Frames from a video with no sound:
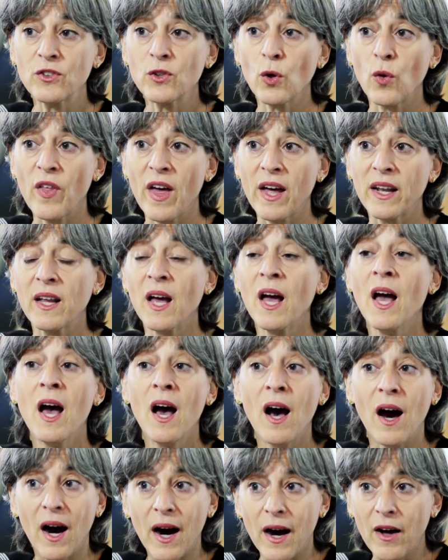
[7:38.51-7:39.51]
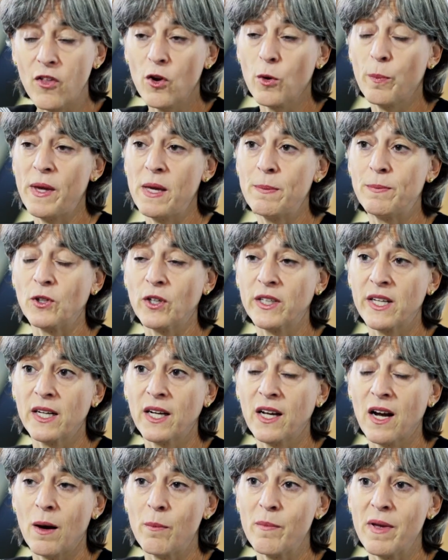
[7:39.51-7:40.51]
so that other people
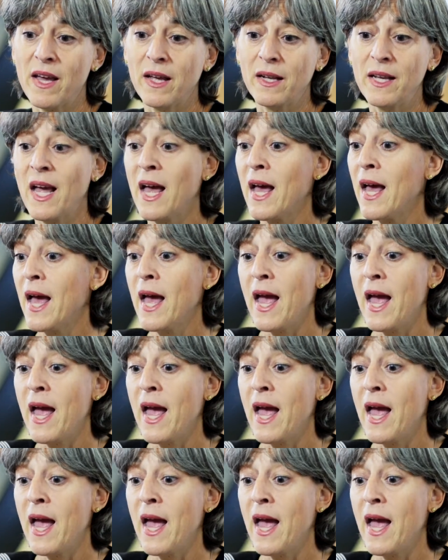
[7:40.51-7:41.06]
can come in